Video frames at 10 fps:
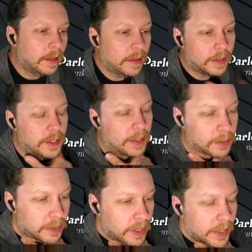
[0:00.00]
The gems are
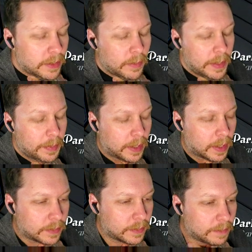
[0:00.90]
not in the white
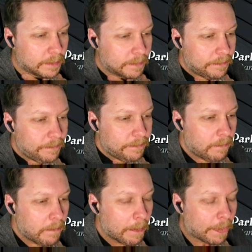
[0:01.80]
box,
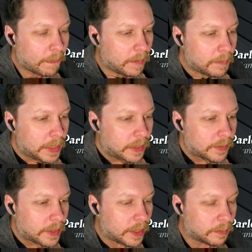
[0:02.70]
meaning it's
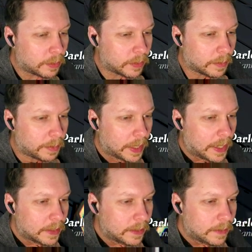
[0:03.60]
either blue or black.